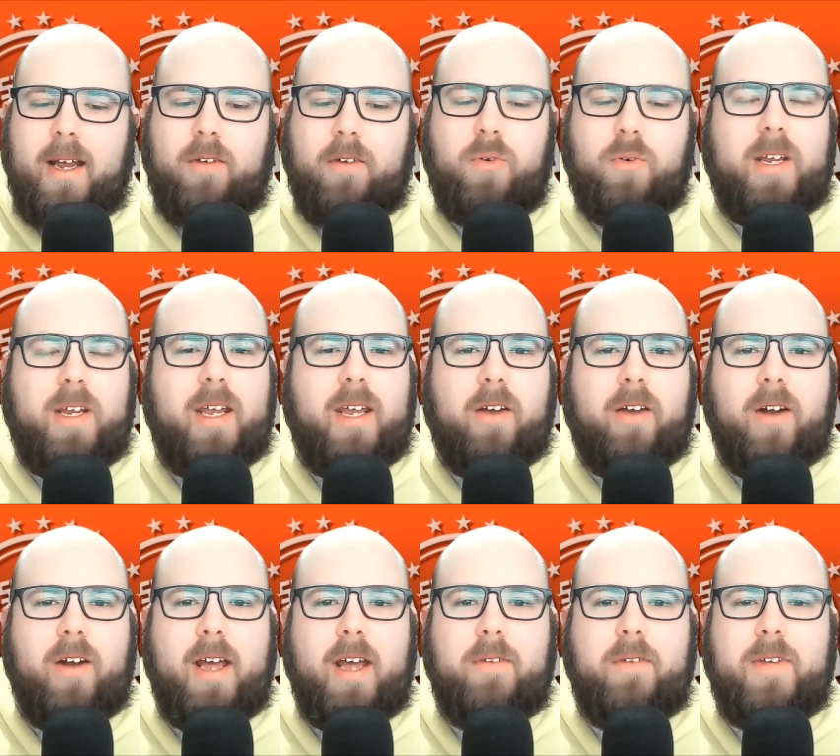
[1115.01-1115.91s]
and Ronan King
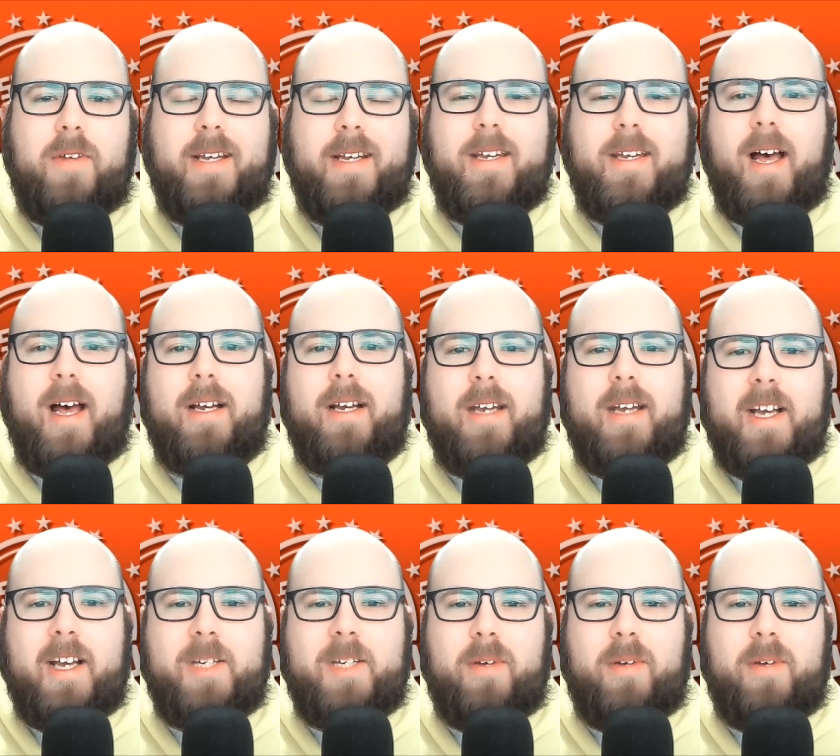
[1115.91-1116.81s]
arrived and attacked
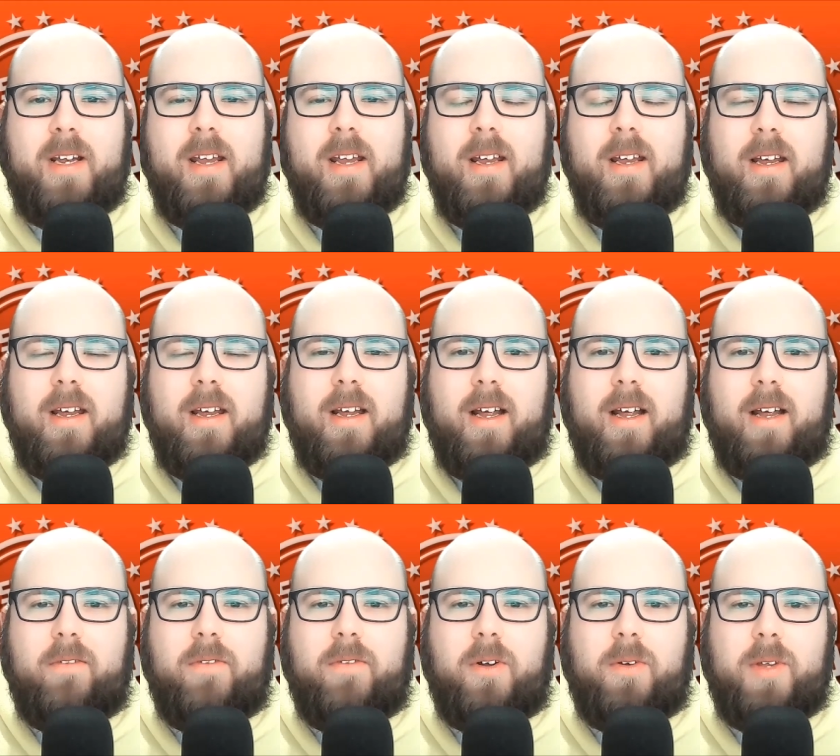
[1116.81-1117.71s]
Aspen
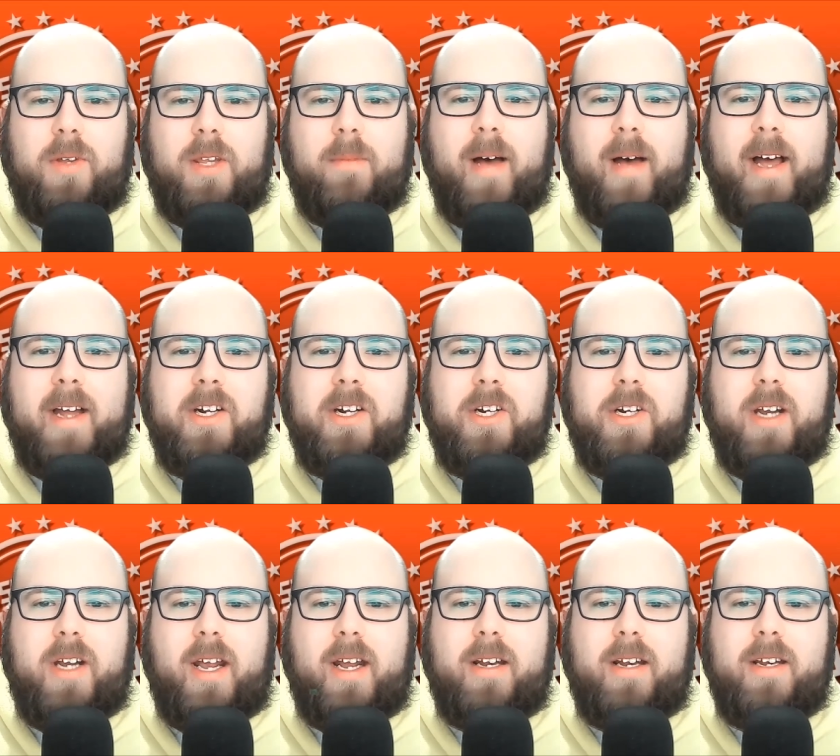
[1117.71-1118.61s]
uh, following the
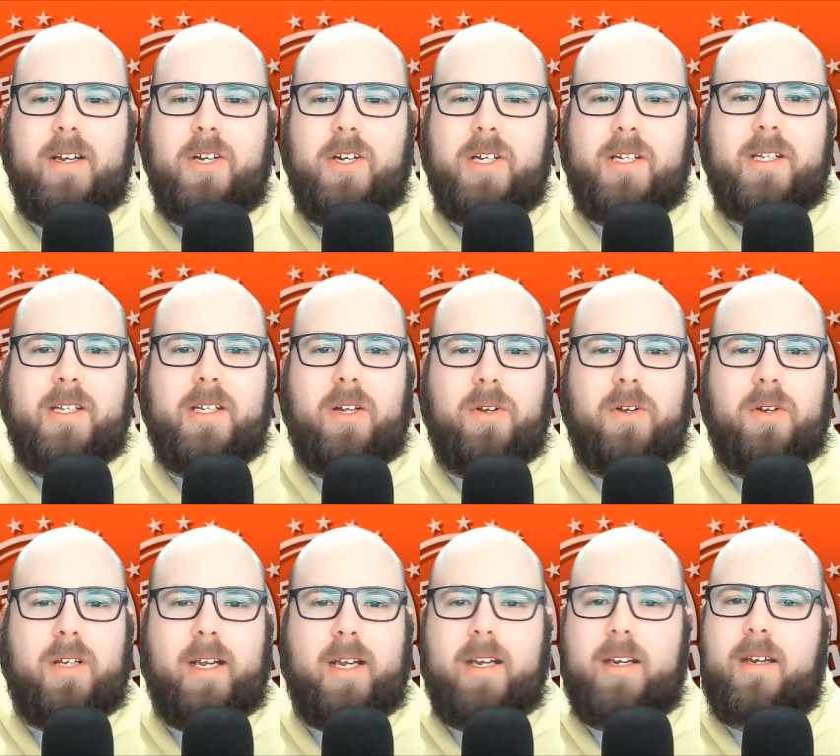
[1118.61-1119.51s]
match. And just as it
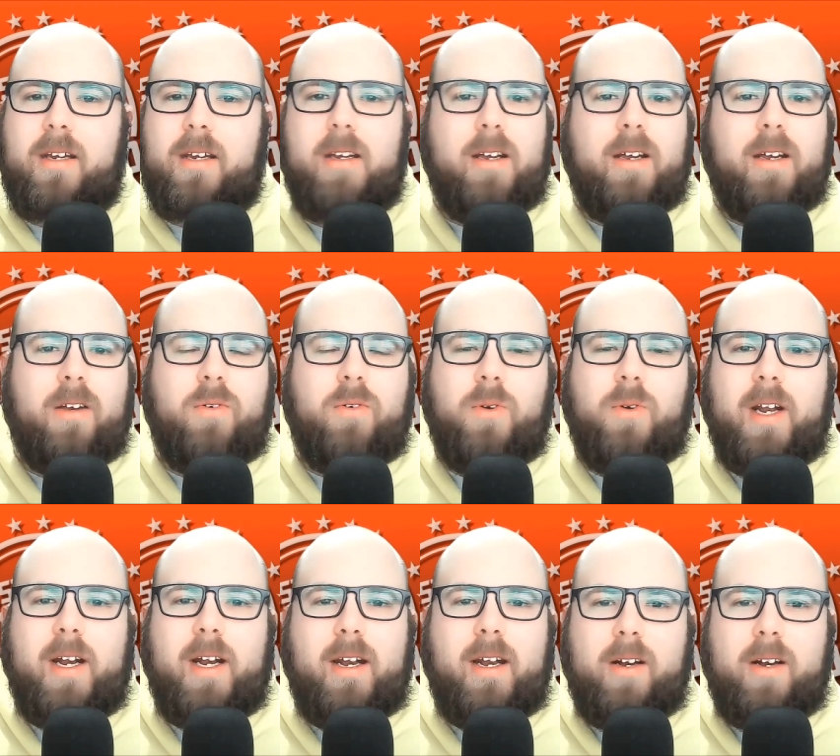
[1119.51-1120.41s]
looked like
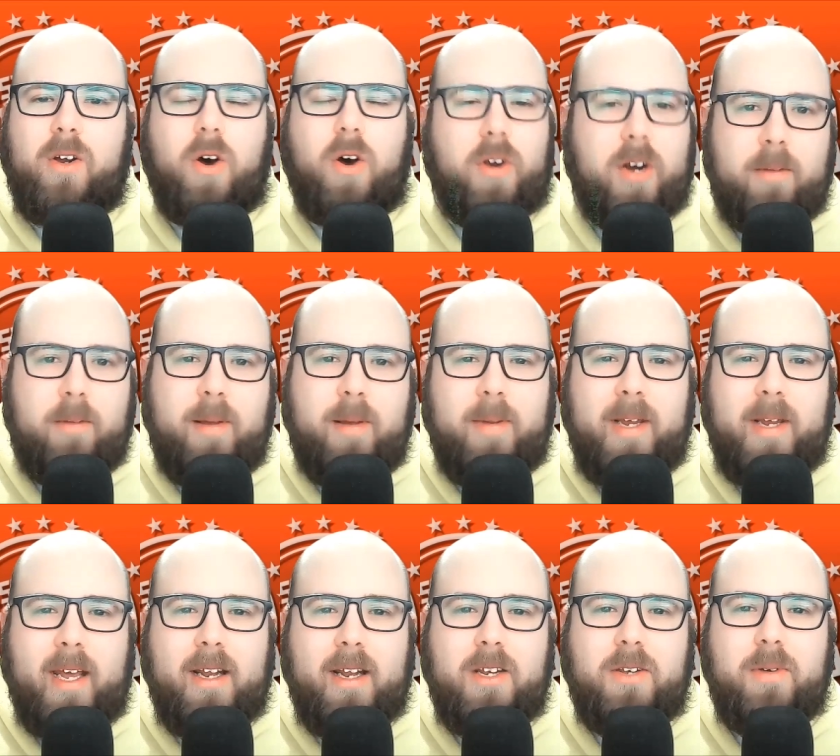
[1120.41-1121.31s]
Ronan and Connor maybe
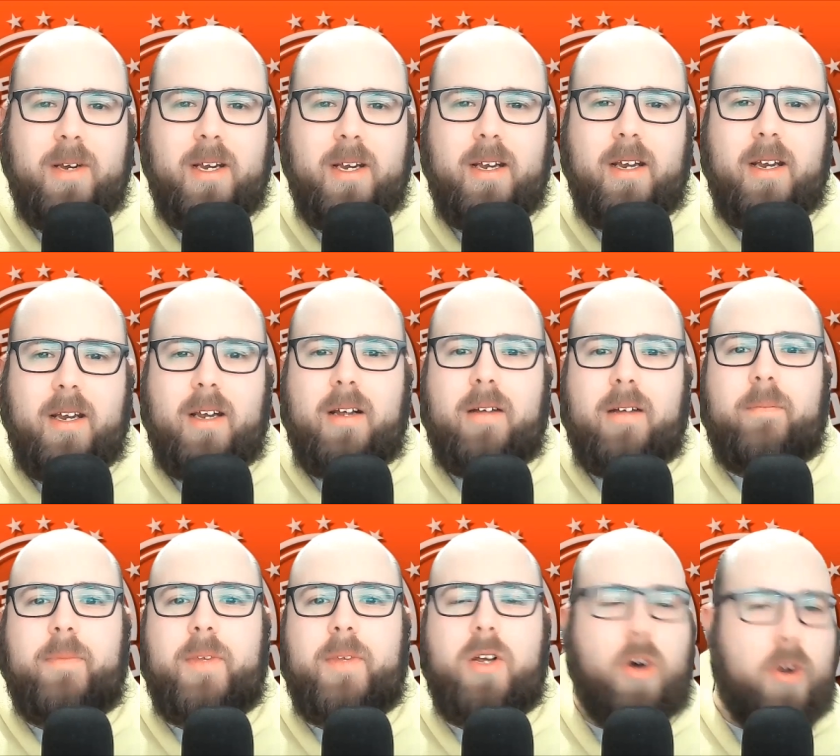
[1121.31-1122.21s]
get into it,
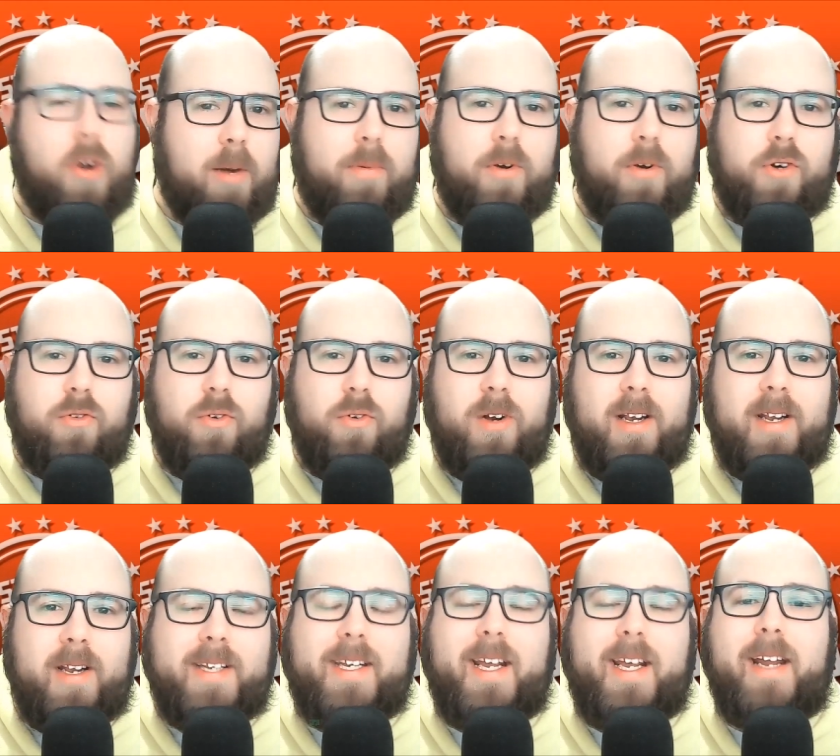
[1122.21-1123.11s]
Connor pushed
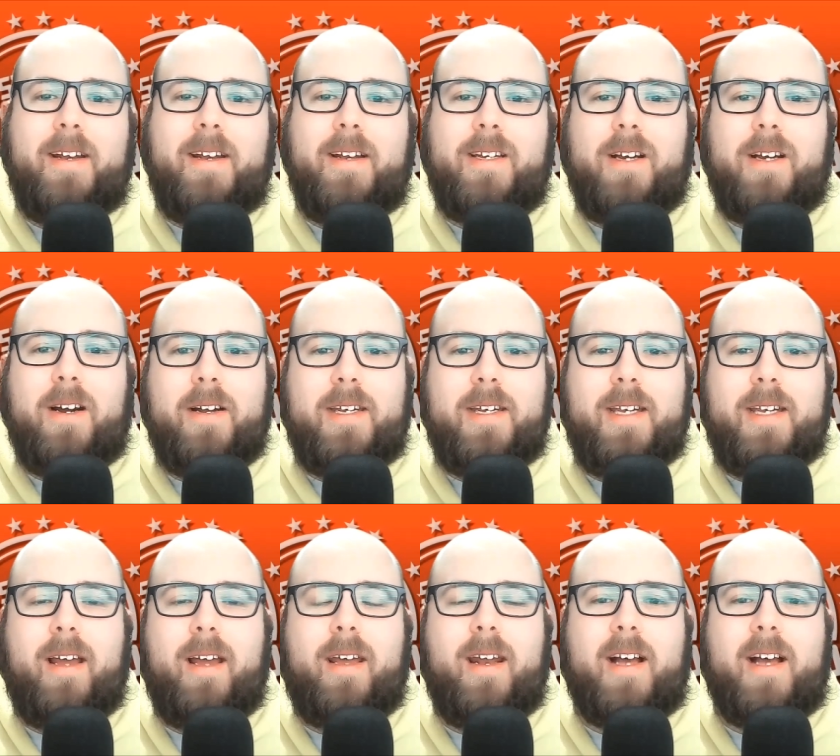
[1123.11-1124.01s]
Ronan aside and started
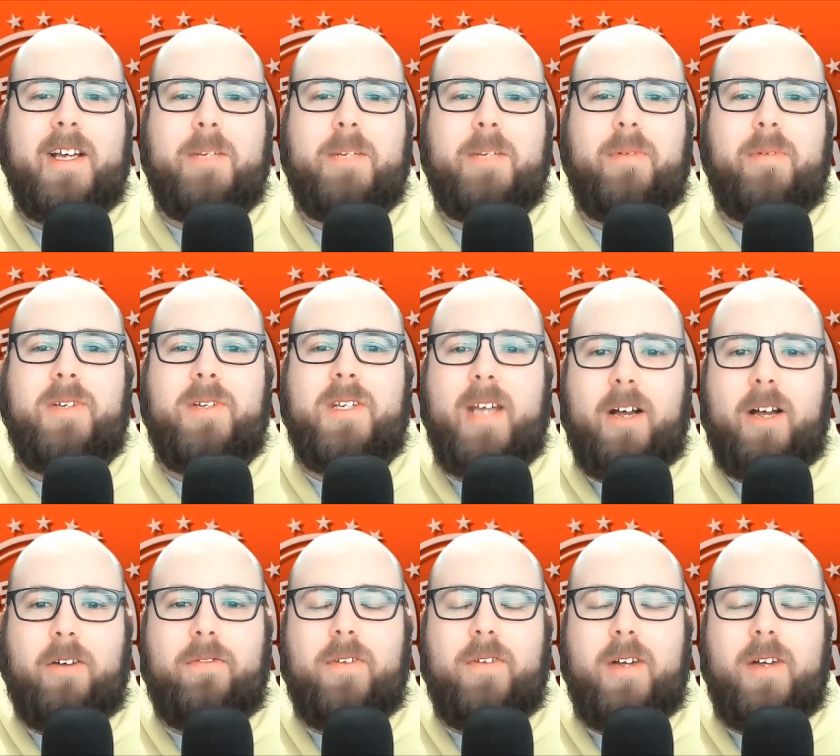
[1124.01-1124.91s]
attacking Aspen
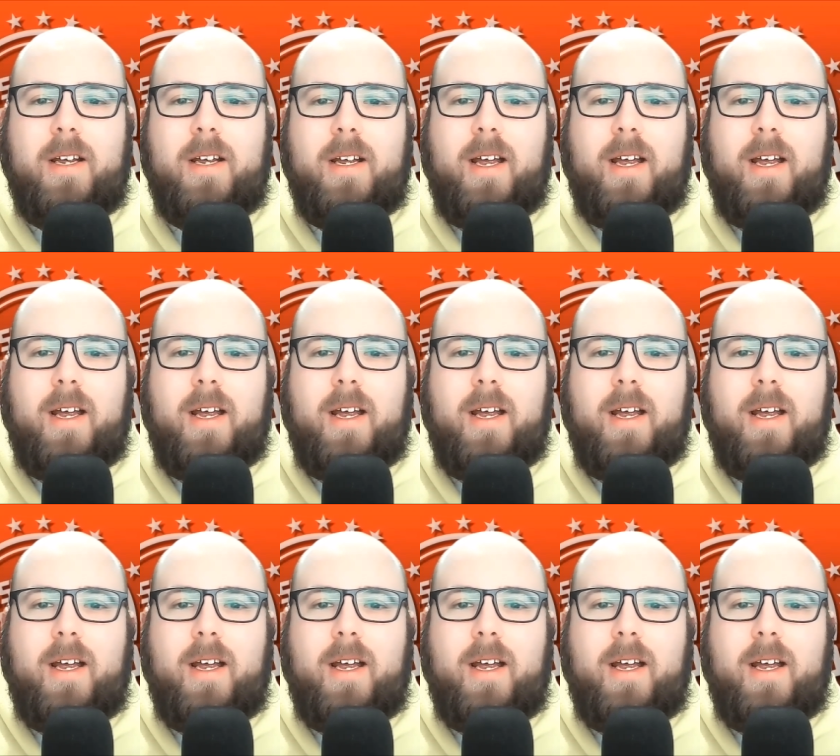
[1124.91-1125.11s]
himself.